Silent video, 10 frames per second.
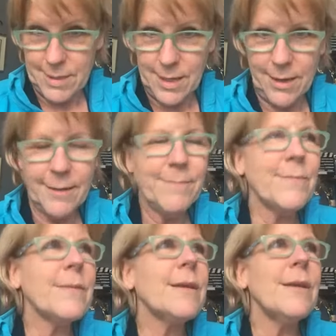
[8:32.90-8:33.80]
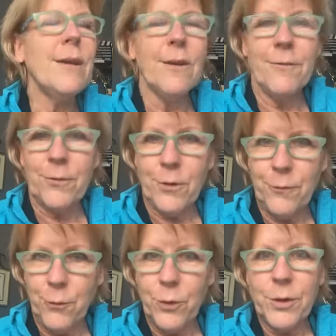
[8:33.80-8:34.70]
Okay? For a
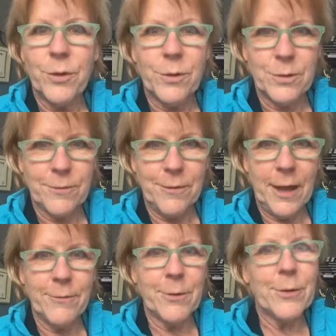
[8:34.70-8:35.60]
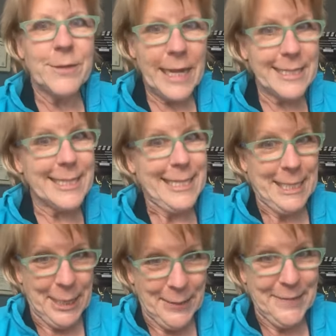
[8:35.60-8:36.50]
four year old or five year old, that's a
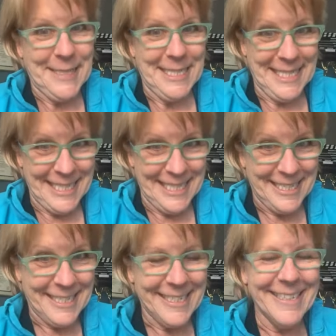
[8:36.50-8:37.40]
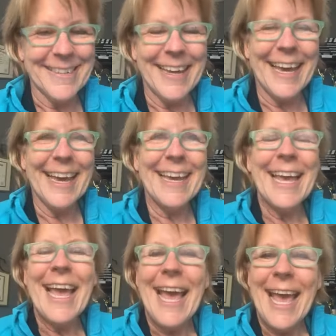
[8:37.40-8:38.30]
tough decision. Okay?
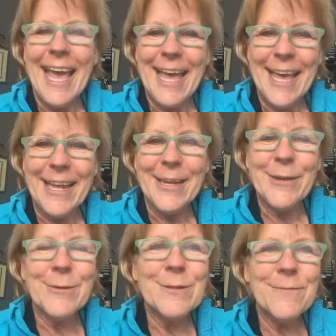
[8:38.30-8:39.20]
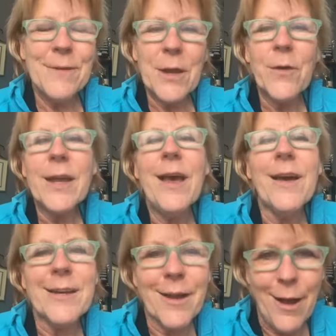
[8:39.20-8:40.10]
And it was very
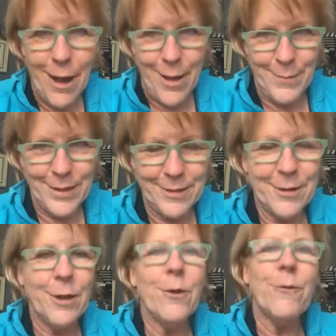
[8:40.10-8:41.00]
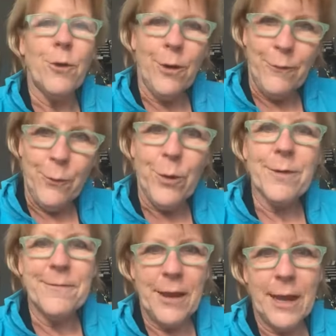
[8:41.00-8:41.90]
uncommon for a four
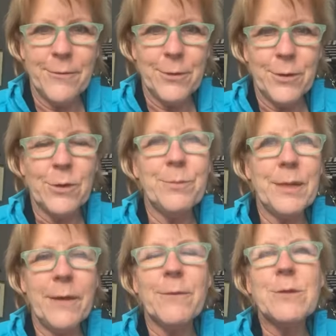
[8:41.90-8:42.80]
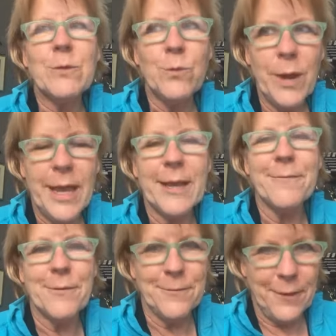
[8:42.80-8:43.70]
to five year old be able to wait
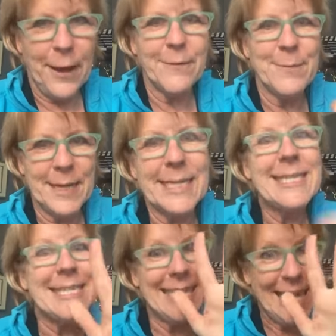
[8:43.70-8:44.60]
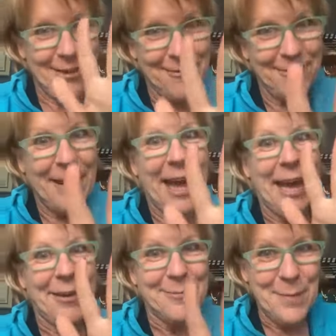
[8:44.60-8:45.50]
for five minutes to get
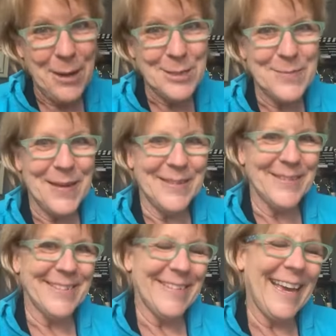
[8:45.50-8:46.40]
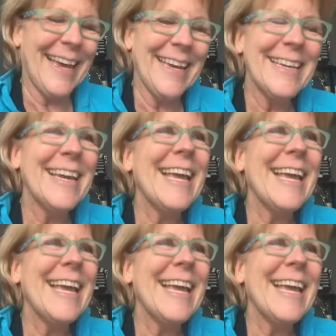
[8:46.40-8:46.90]
five marshmallows, okay?